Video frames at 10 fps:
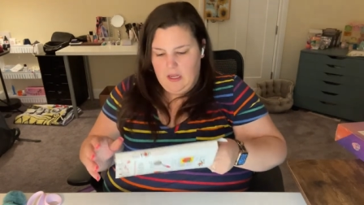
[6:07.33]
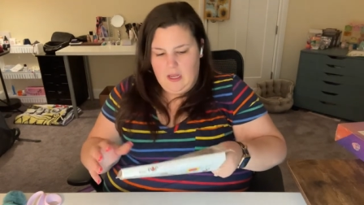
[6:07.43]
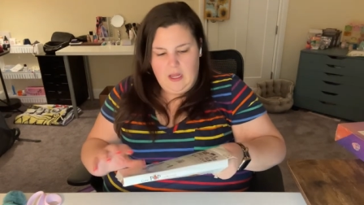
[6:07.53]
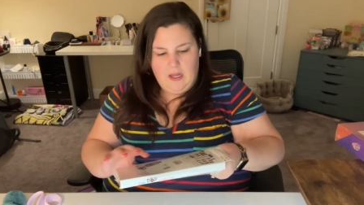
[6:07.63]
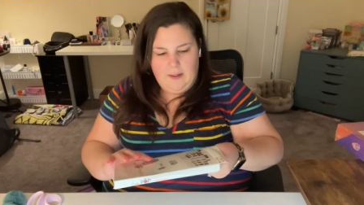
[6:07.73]

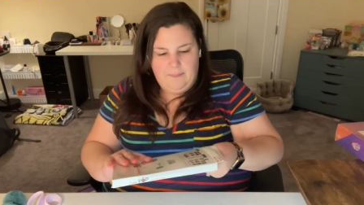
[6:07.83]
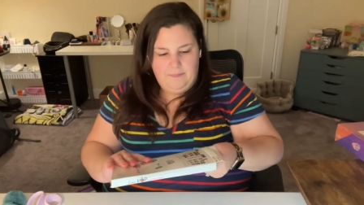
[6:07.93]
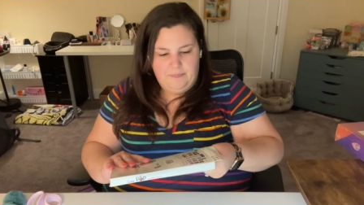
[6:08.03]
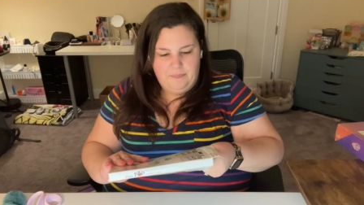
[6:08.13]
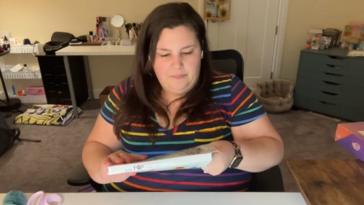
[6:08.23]

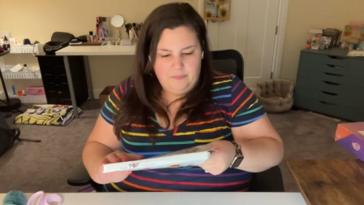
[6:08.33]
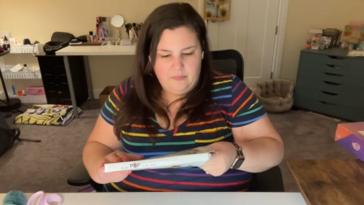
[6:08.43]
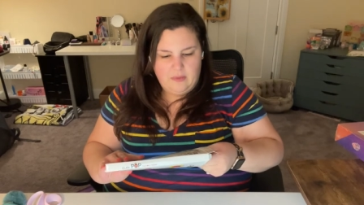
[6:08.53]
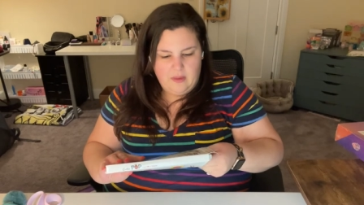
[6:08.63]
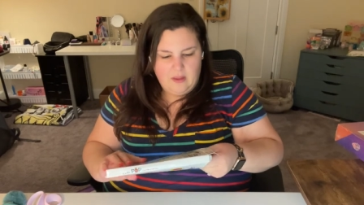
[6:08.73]
Um,
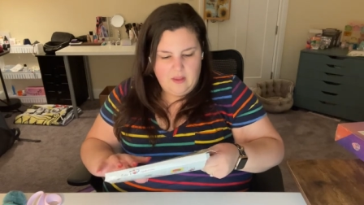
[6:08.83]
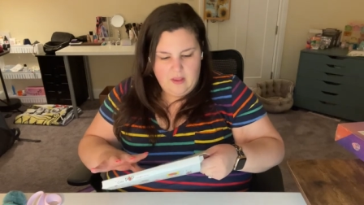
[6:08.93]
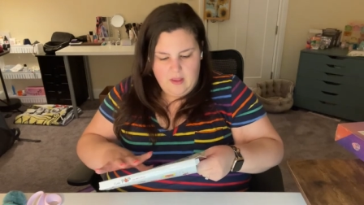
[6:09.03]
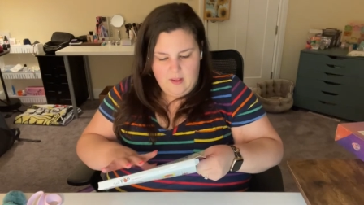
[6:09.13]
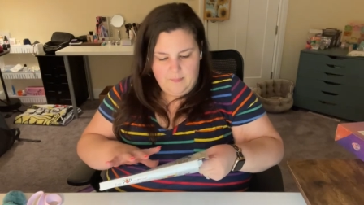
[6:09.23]

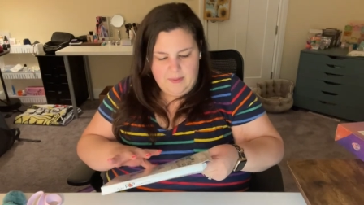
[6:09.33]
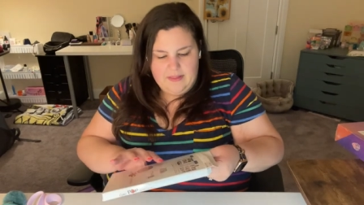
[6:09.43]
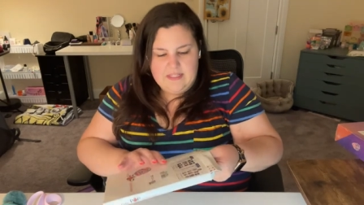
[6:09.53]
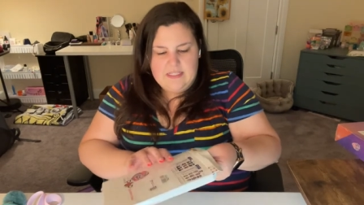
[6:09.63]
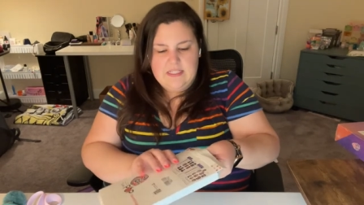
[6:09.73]
but
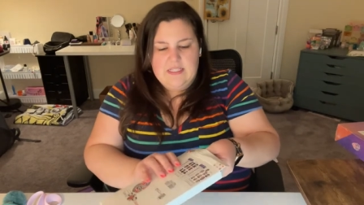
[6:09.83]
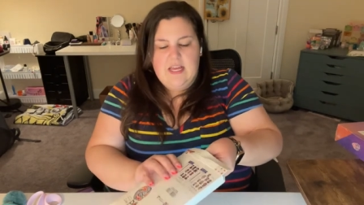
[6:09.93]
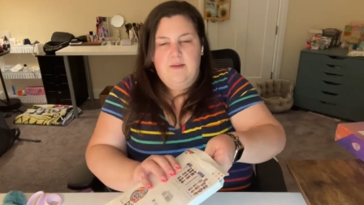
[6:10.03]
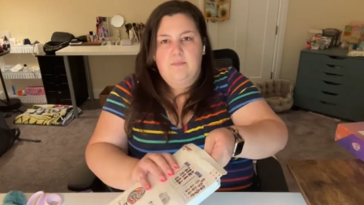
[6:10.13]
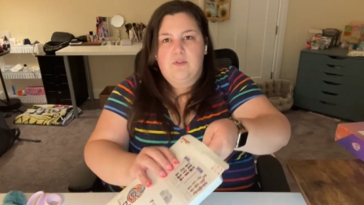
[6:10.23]
this is them.